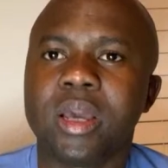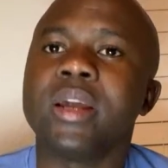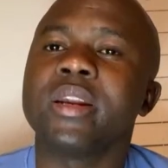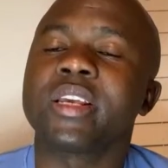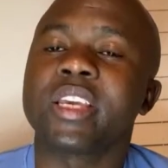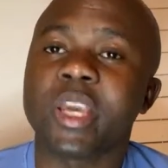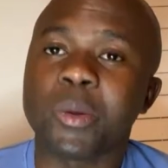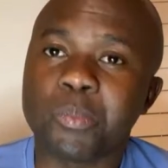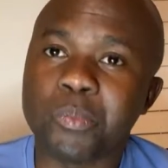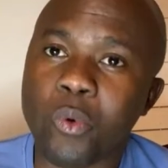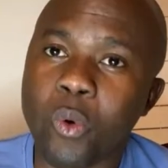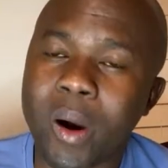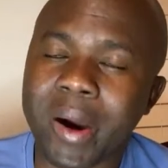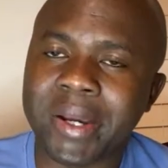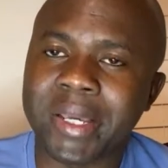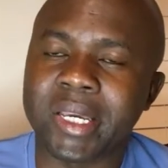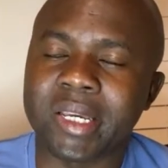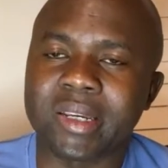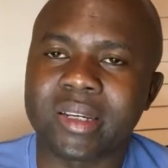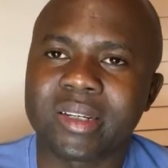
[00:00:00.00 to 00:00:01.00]
and keep
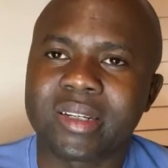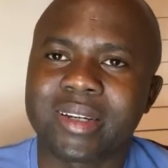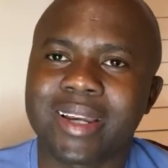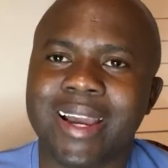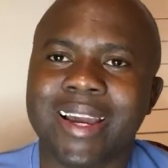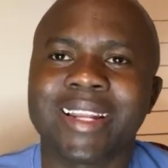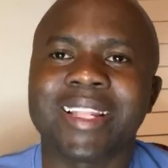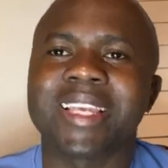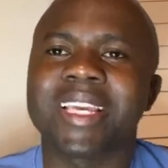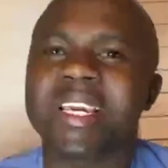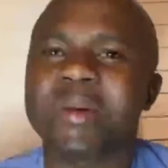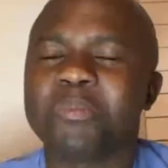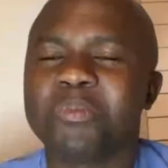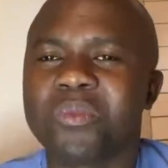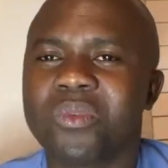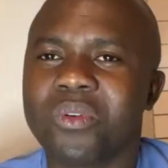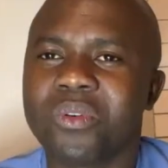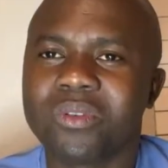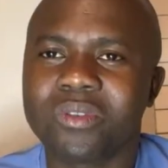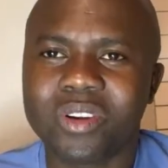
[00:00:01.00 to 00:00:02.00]
working and
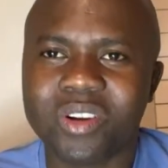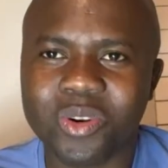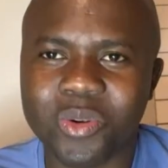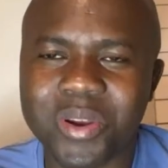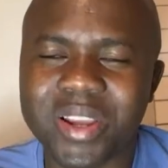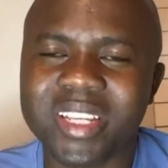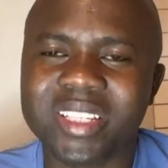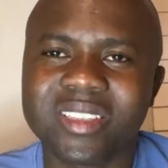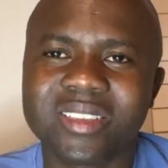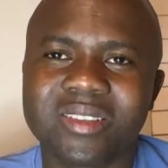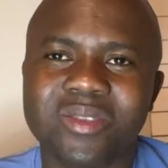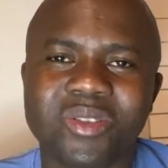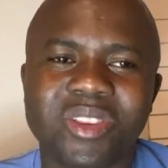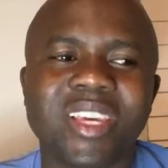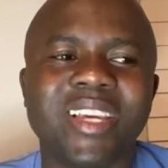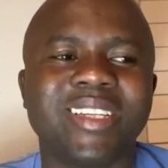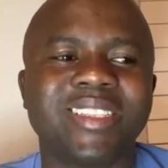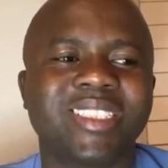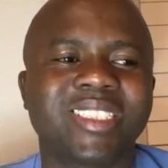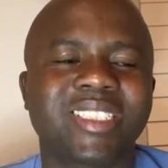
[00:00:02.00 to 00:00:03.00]
keep doing
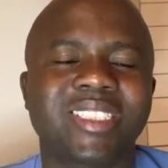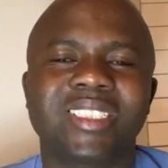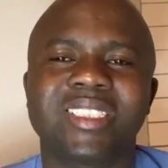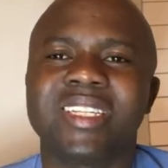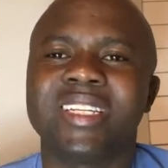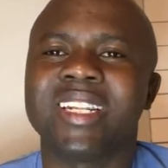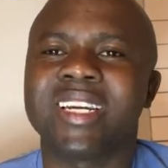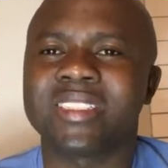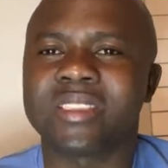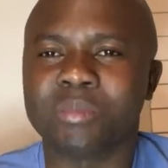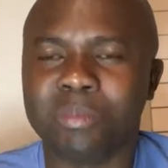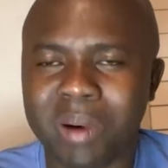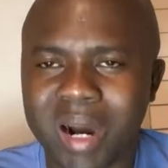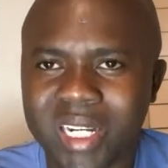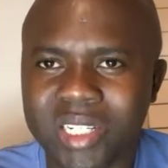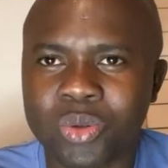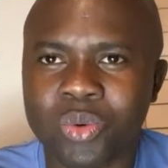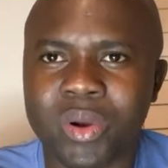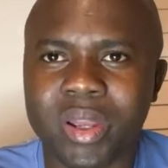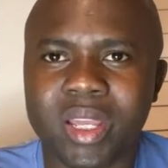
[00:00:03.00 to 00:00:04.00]
things in a
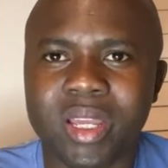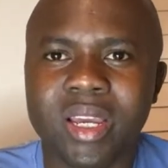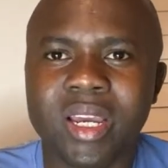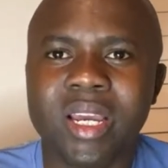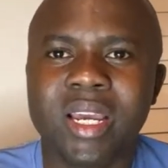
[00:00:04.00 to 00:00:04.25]
smart way,